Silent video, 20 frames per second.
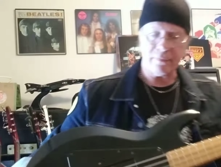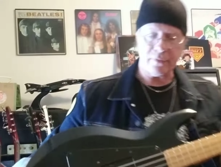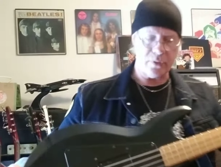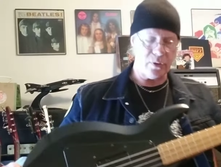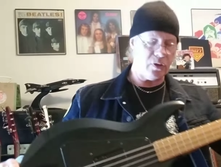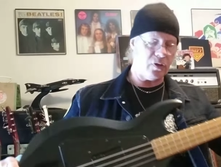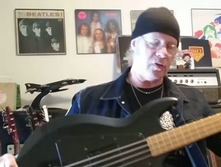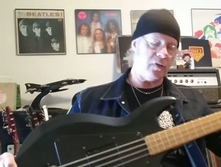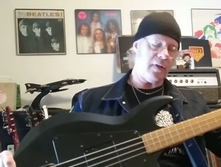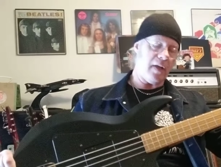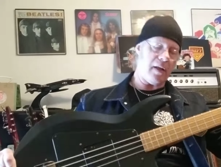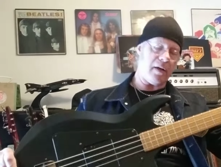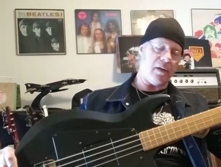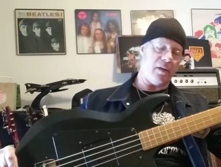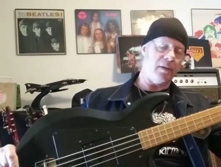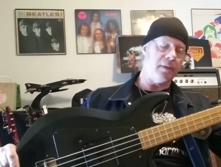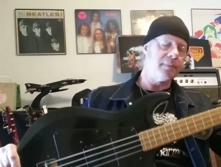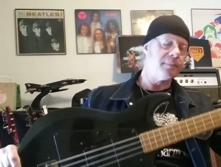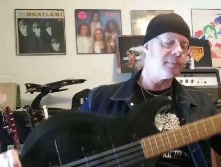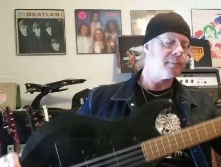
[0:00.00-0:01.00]
very
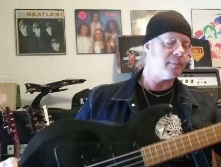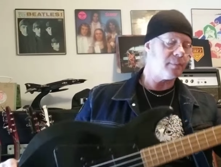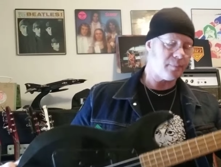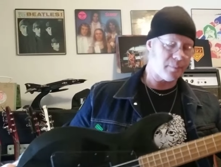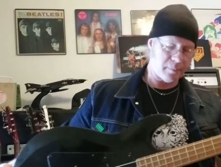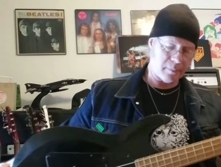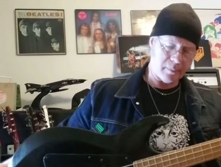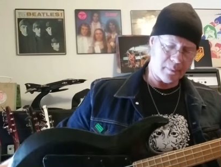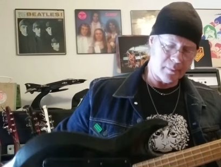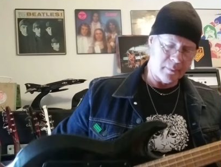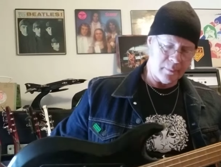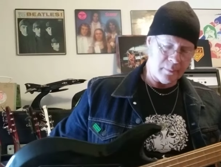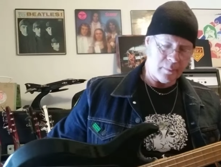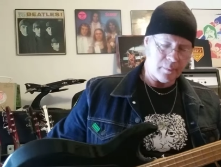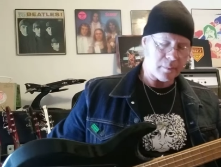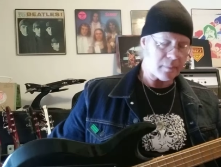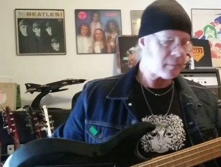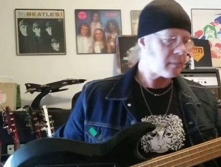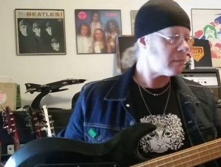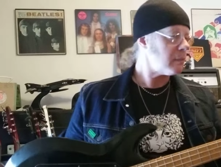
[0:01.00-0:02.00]
subtle.
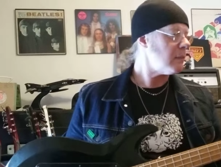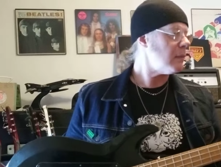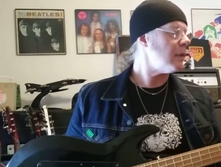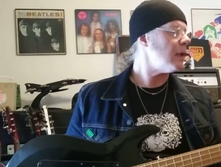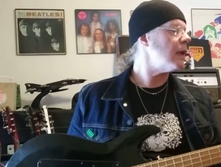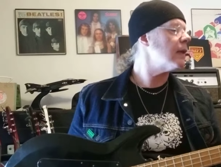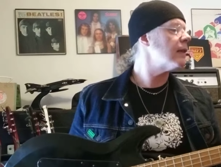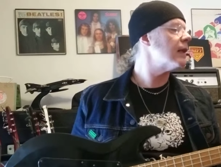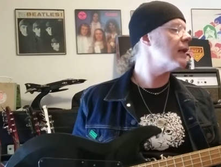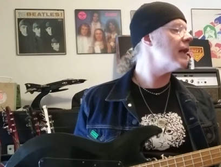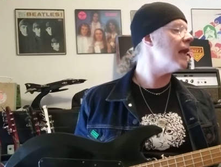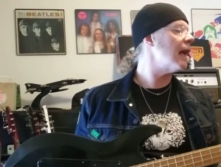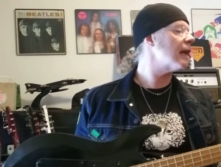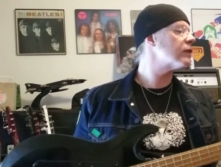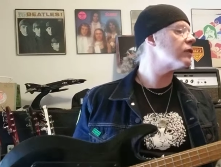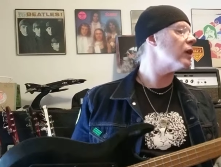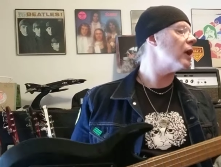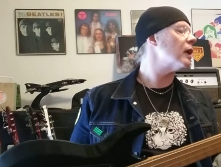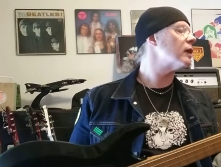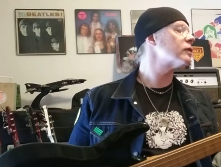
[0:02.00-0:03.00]
The
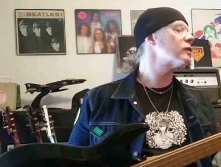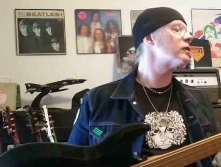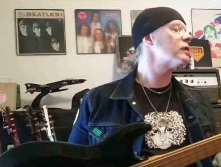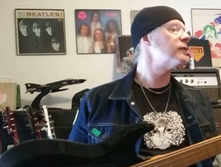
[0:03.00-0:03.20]
necks also